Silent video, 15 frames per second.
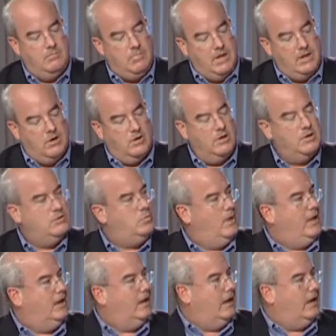Because we
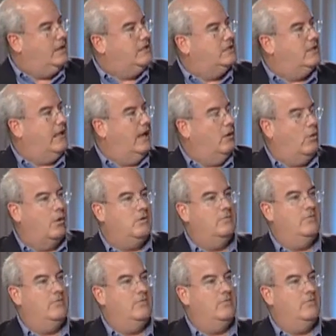can isolate all